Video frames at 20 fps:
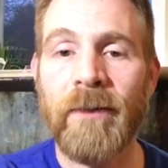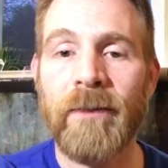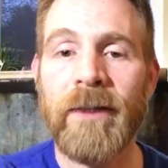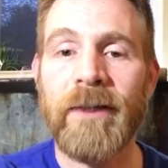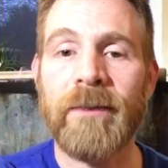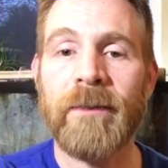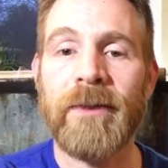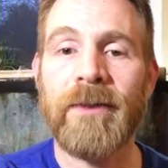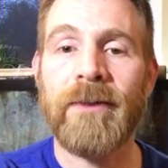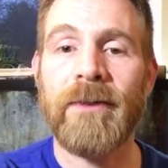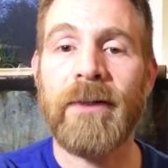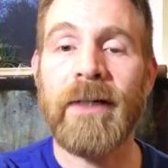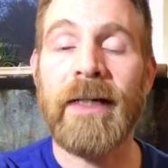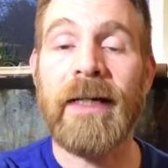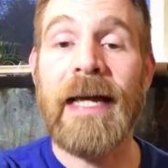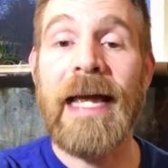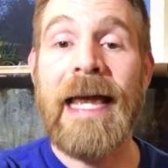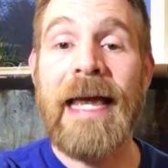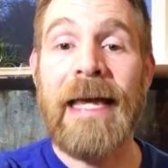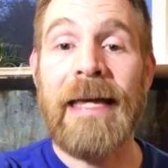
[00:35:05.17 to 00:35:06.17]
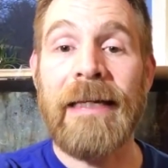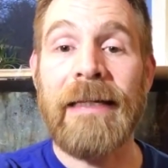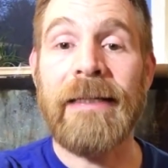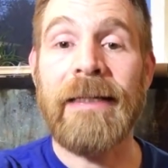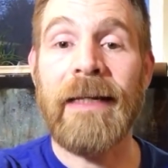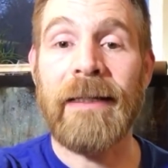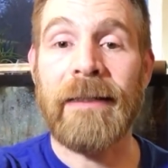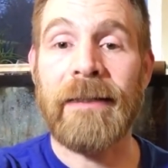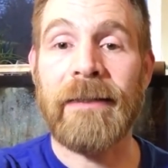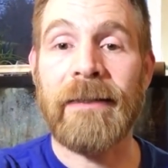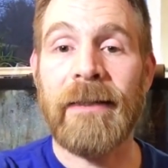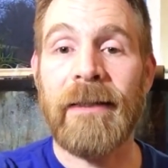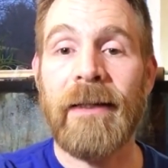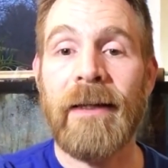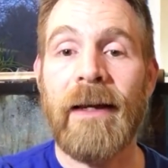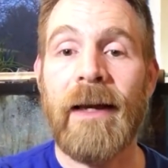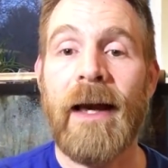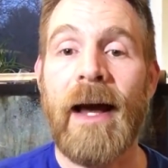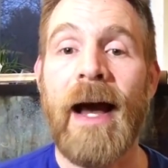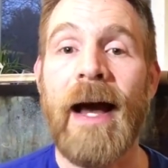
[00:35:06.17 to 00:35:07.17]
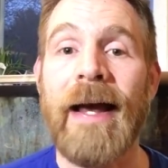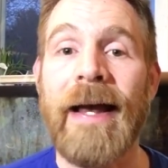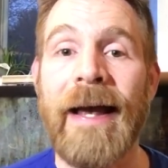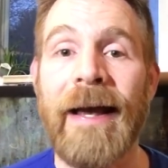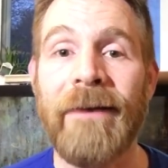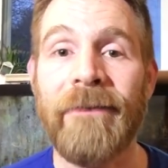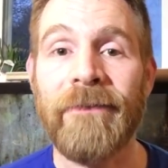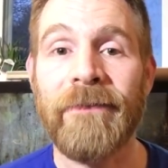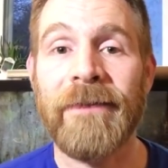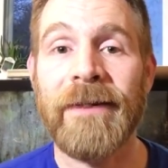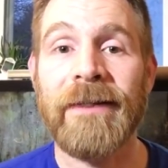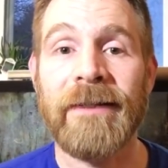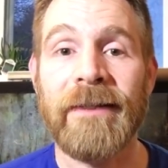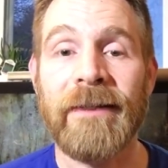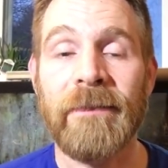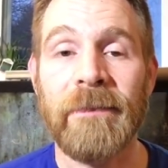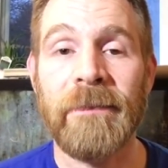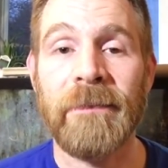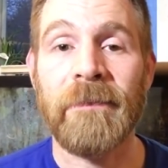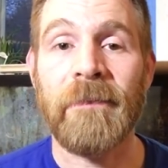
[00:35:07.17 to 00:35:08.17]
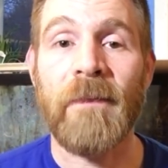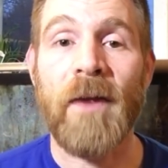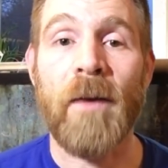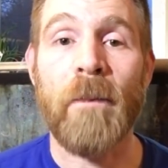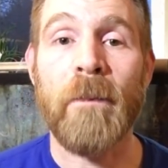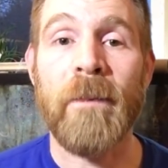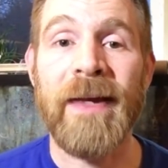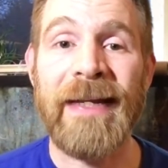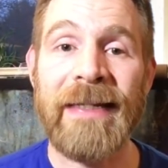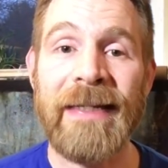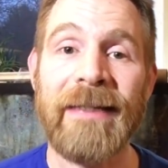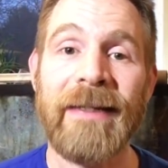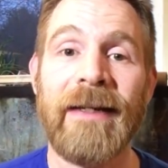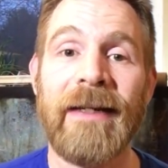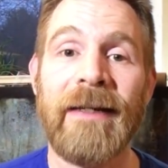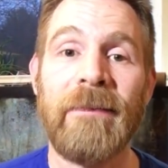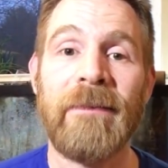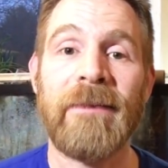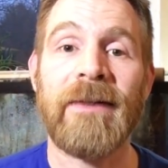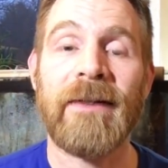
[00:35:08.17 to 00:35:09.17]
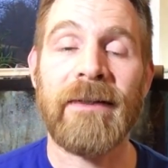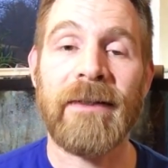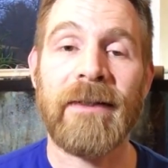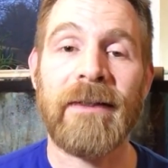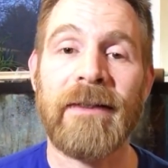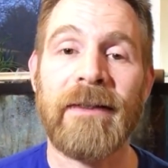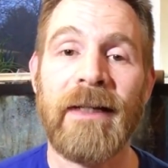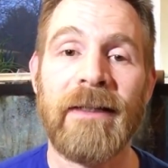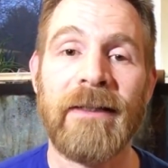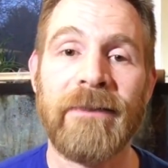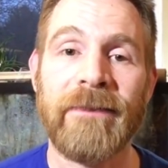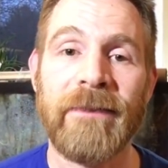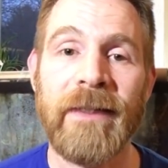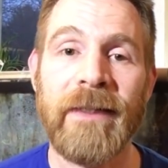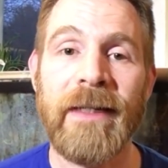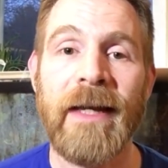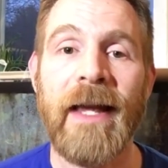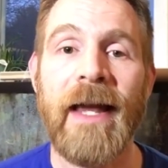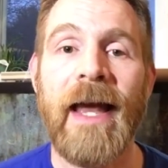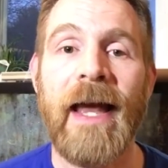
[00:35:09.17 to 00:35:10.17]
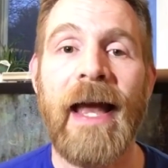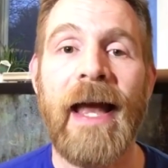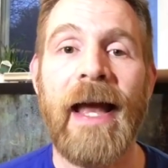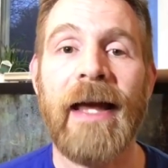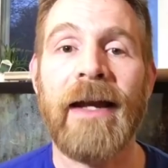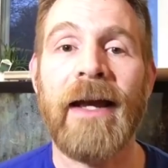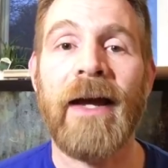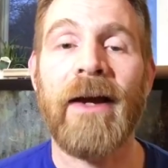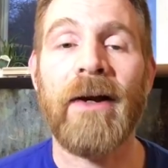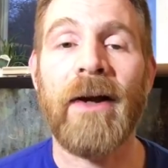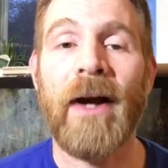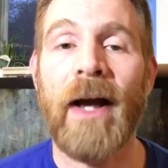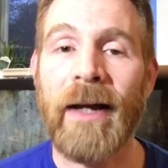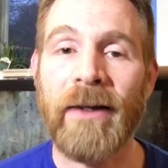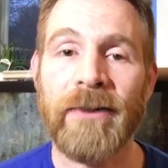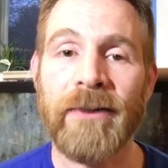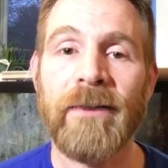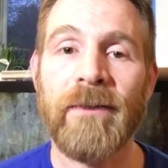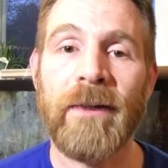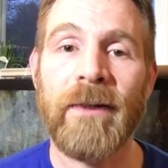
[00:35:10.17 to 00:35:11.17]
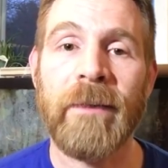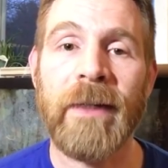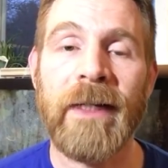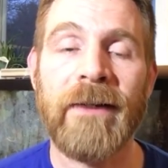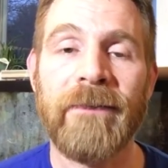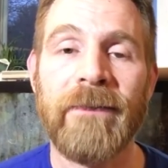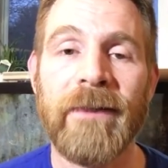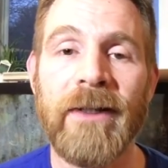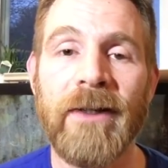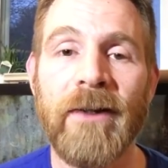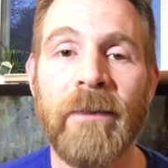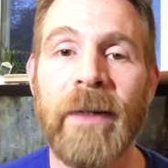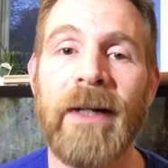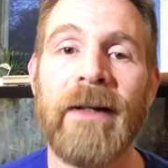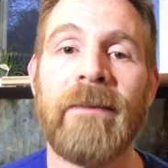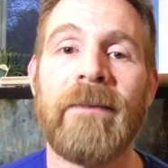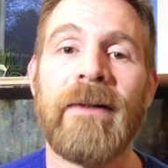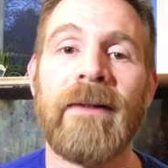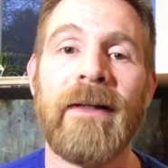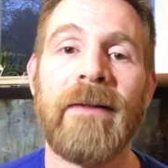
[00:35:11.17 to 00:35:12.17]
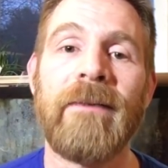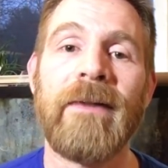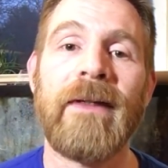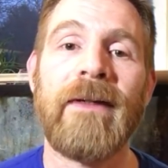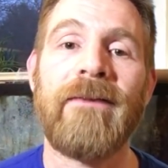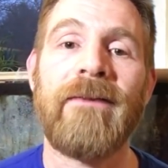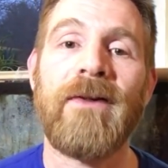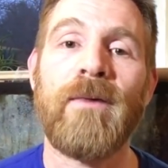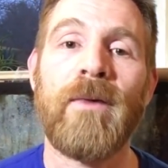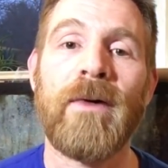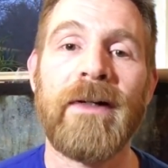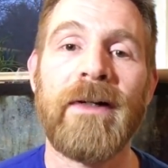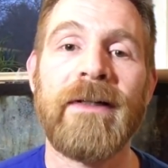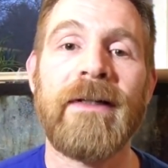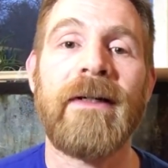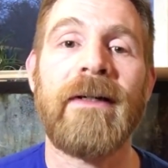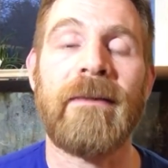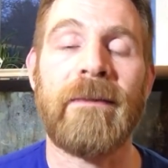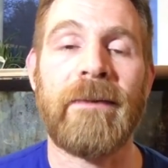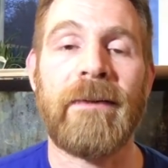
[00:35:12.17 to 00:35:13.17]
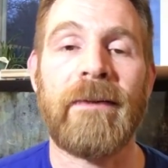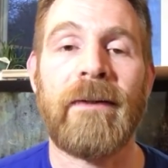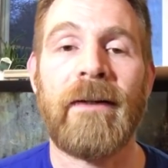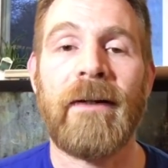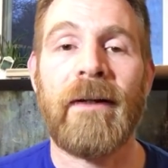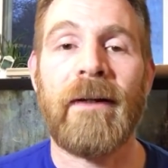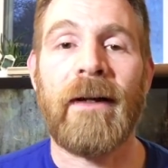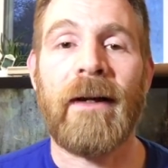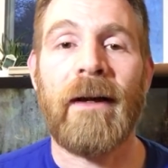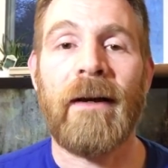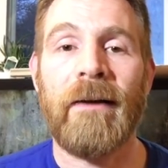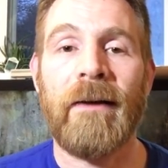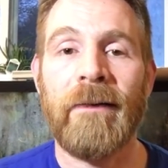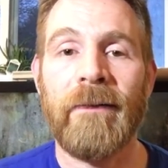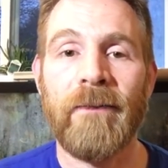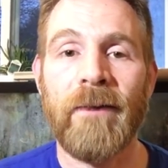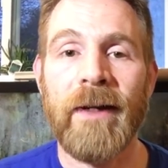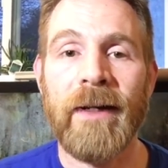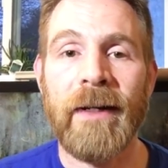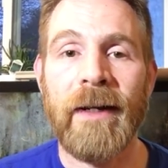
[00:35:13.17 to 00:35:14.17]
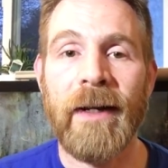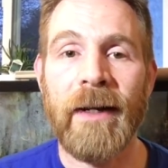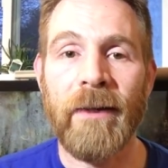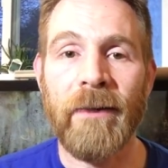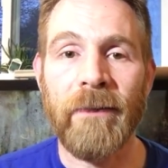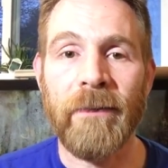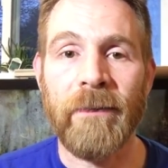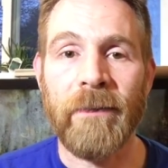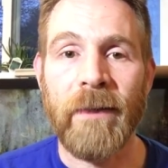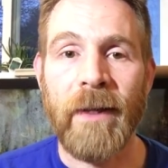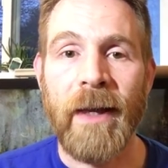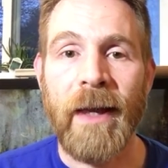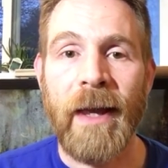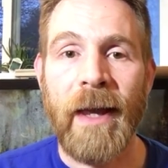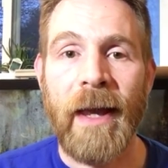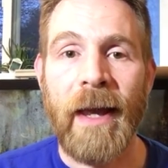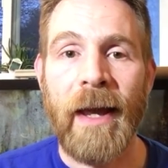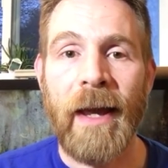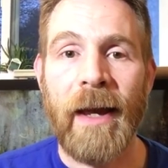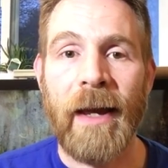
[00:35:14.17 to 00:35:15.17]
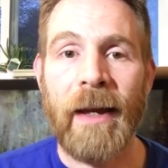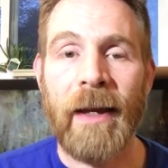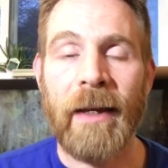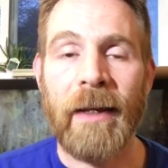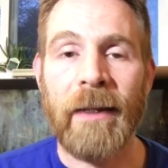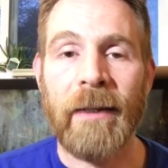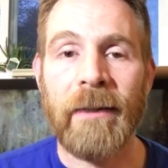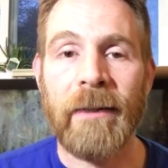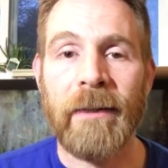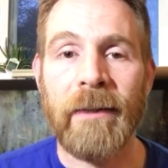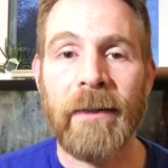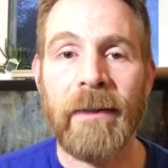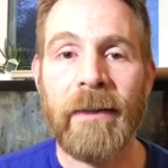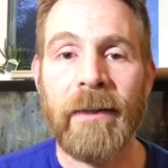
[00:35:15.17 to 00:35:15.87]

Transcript: reached maturity. Yes, I have raised them many times successfully, and I actually wanna make a video about it, but let me give you one tip um, right now. And